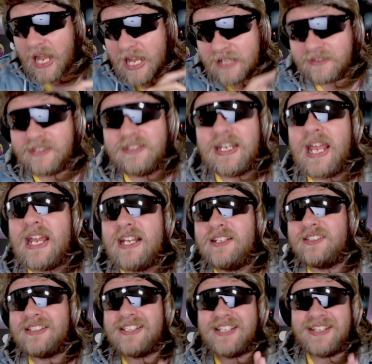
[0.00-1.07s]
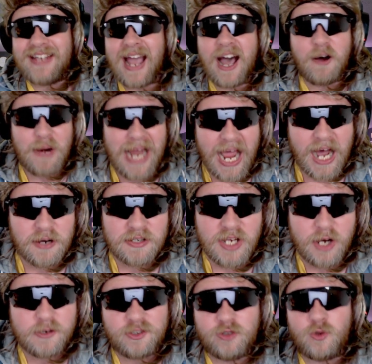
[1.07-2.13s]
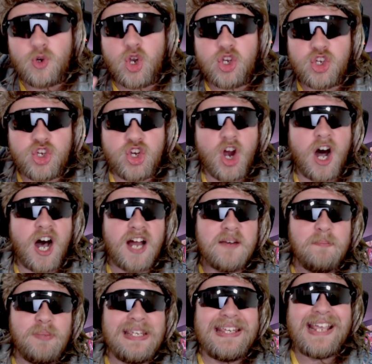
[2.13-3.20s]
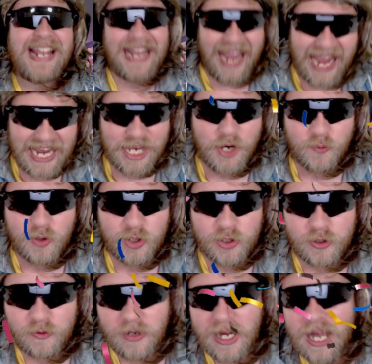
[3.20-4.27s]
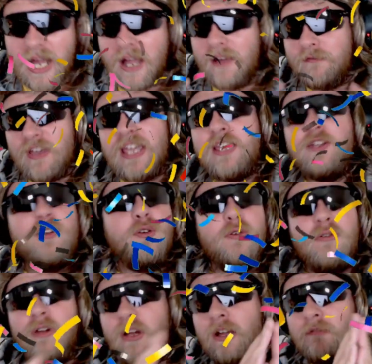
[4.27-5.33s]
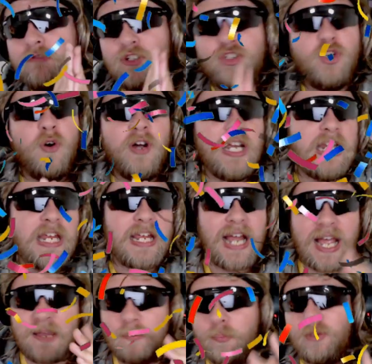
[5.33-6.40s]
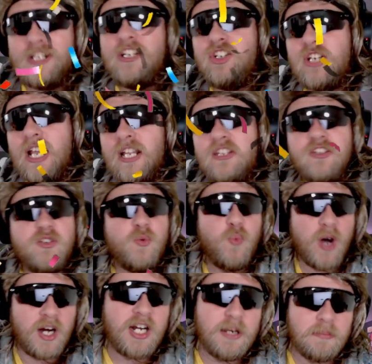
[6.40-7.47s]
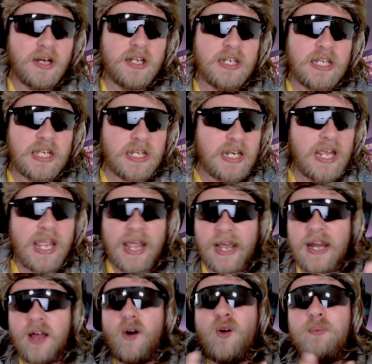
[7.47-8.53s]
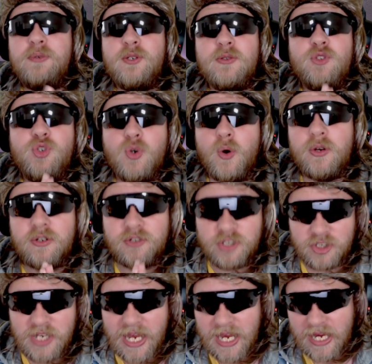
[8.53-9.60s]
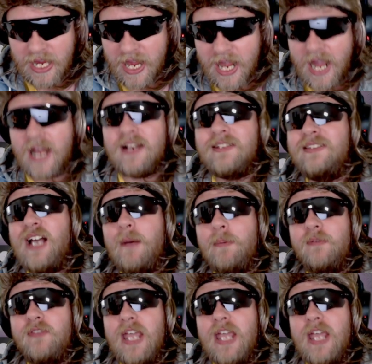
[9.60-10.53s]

And today's shout out goes to Jean P. Kangaroo. Thank you for joining. I appreciate you. Welcome on in and I hope you enjoy your stay. And on top of